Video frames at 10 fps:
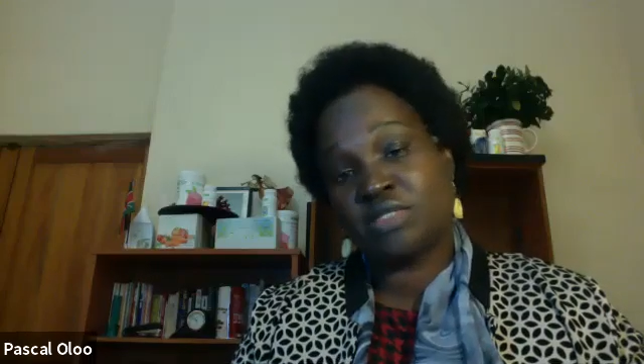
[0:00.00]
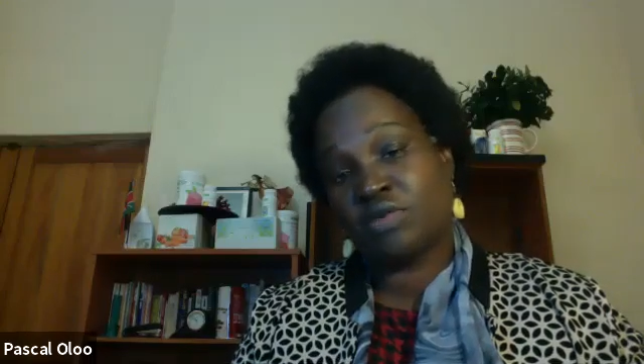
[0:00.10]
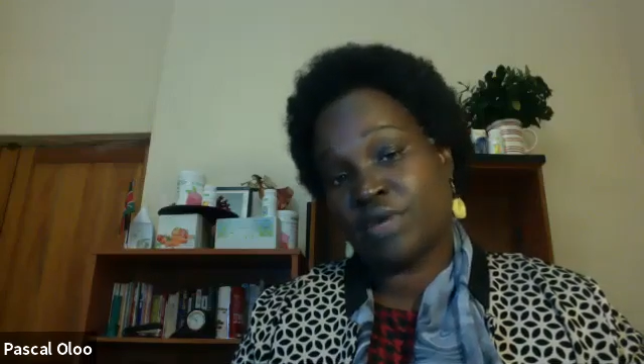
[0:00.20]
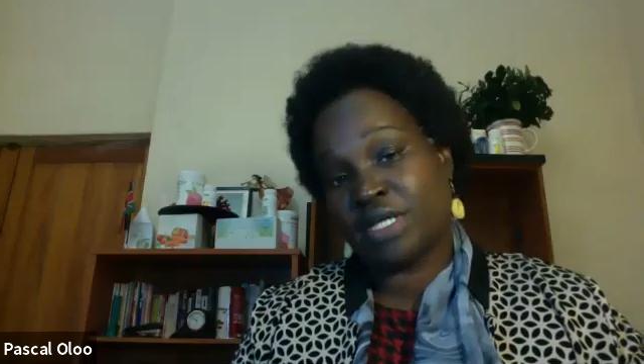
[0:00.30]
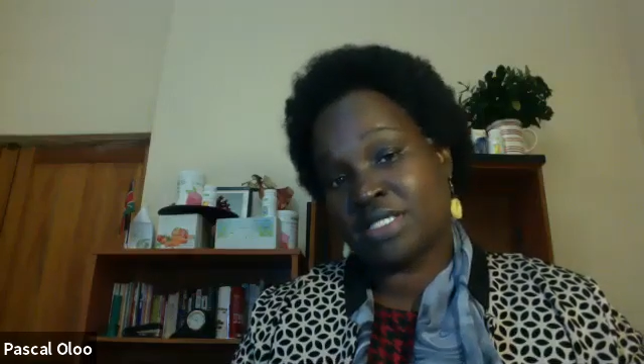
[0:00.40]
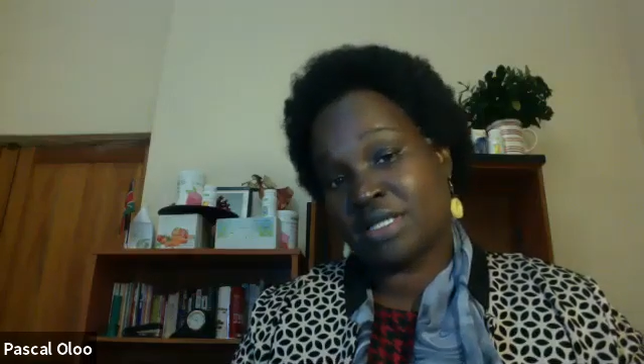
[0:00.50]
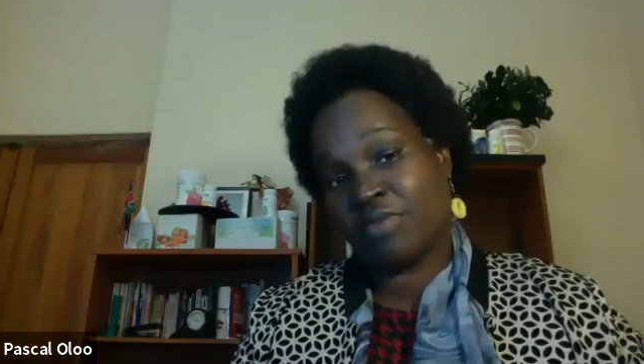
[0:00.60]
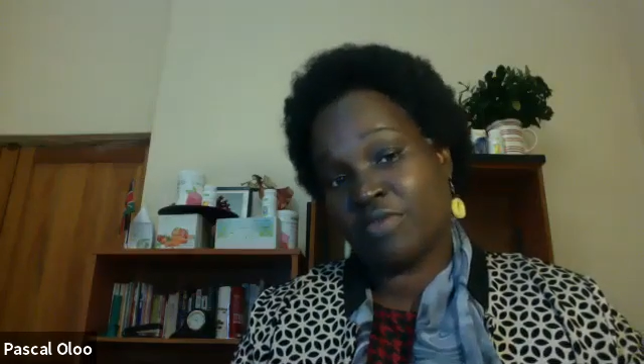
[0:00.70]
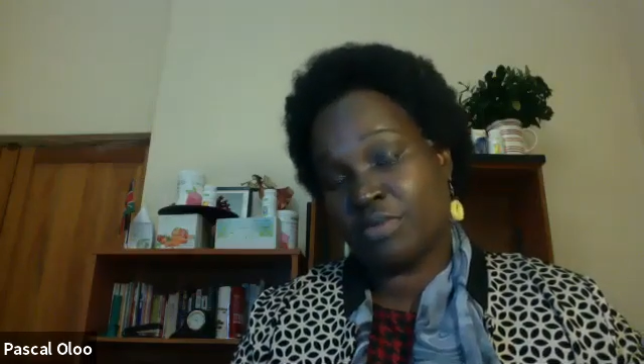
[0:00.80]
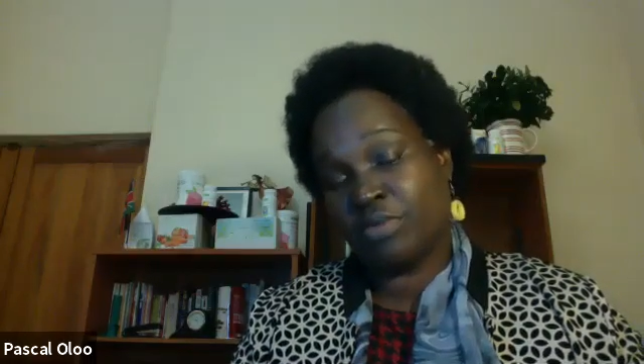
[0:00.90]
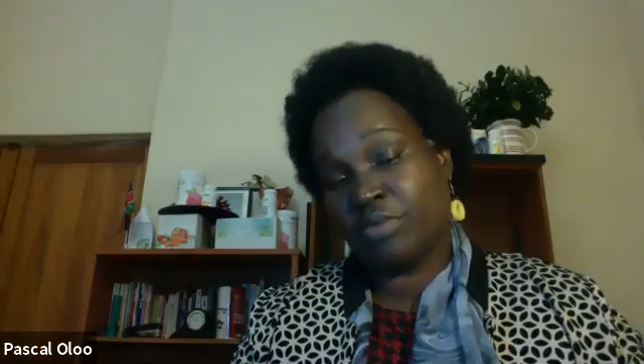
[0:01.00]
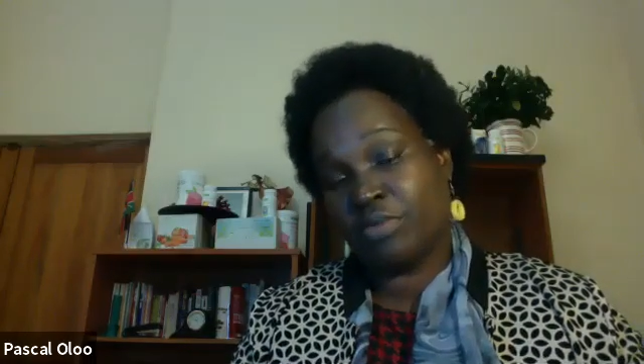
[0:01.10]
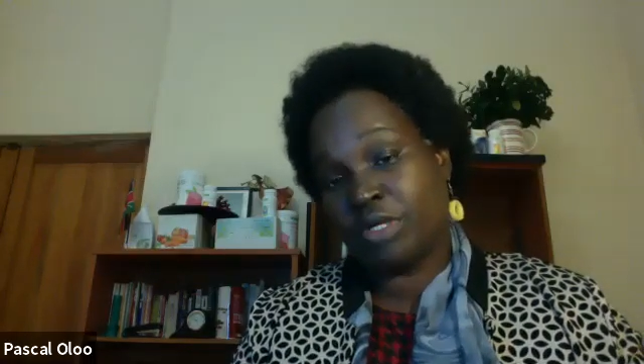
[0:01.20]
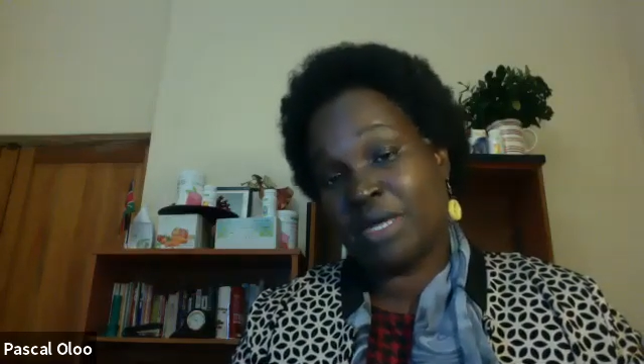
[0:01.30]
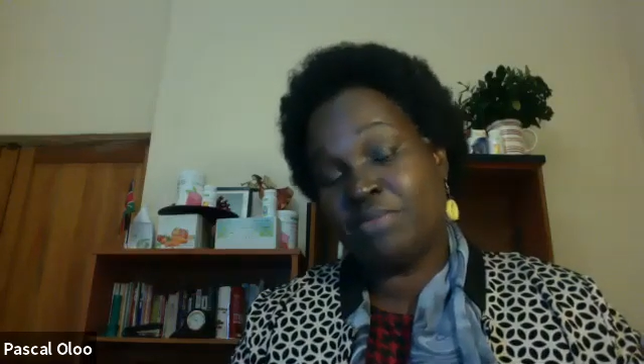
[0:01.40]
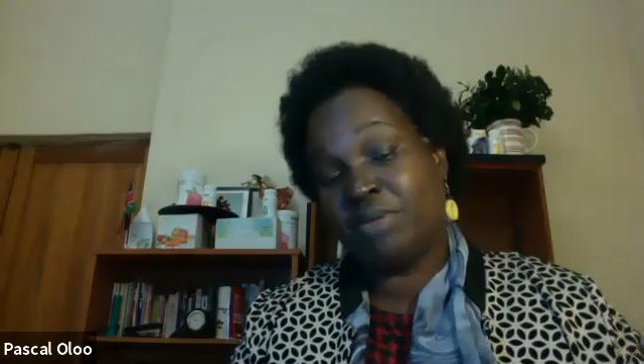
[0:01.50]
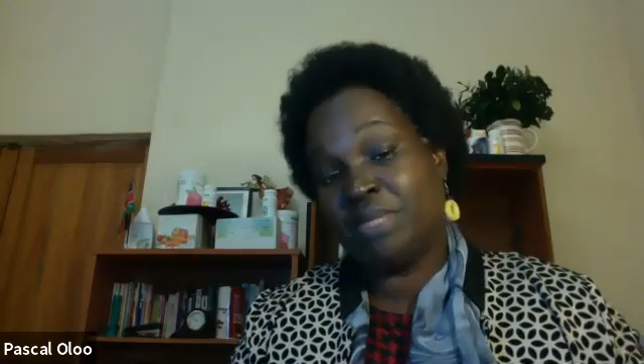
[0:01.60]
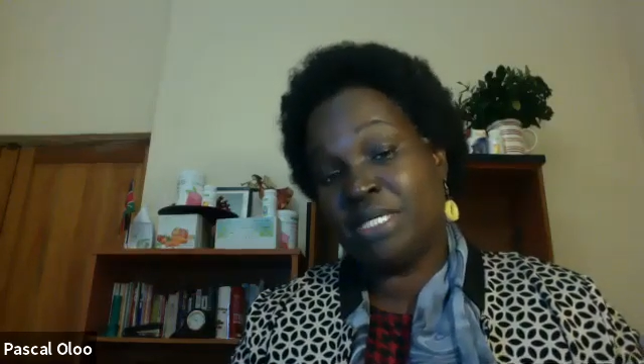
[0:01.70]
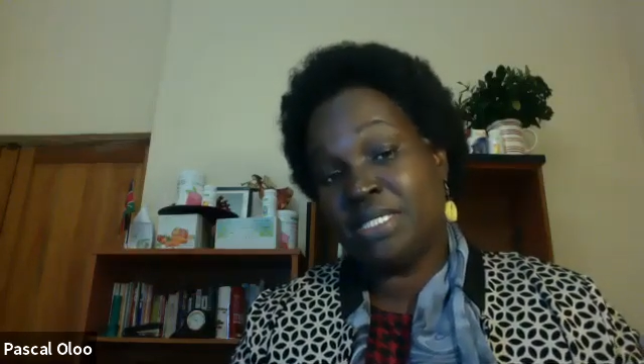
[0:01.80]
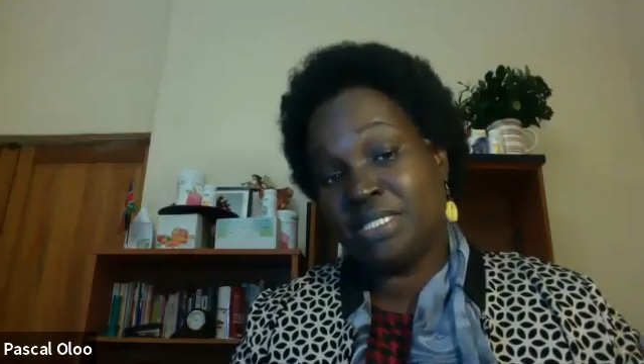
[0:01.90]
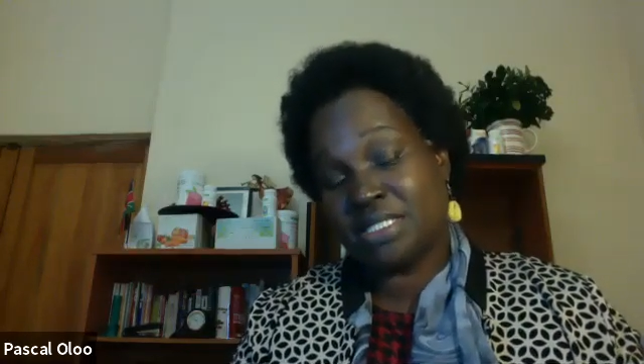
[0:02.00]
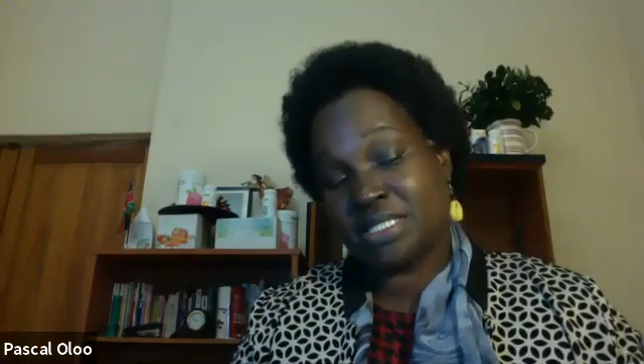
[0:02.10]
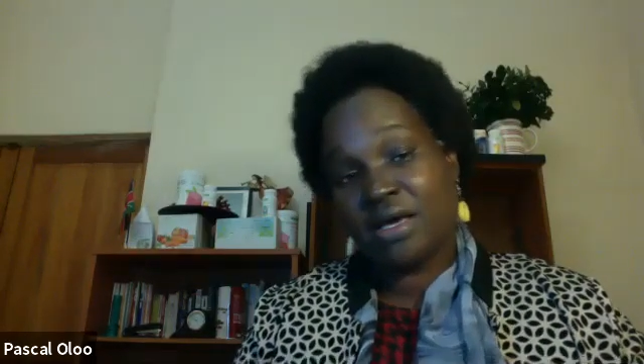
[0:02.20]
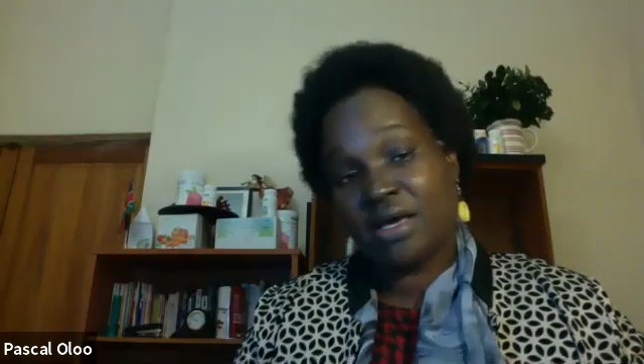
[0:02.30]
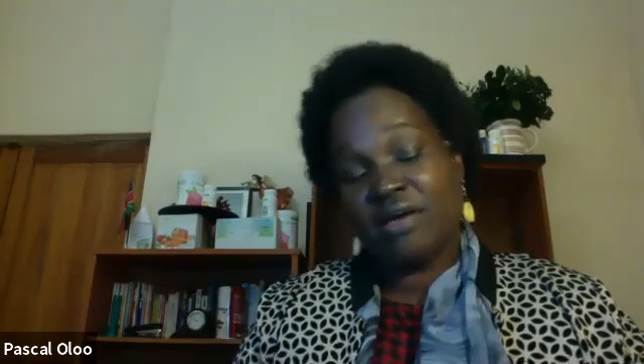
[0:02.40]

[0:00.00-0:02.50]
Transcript: So for example, for some people, it might be beans.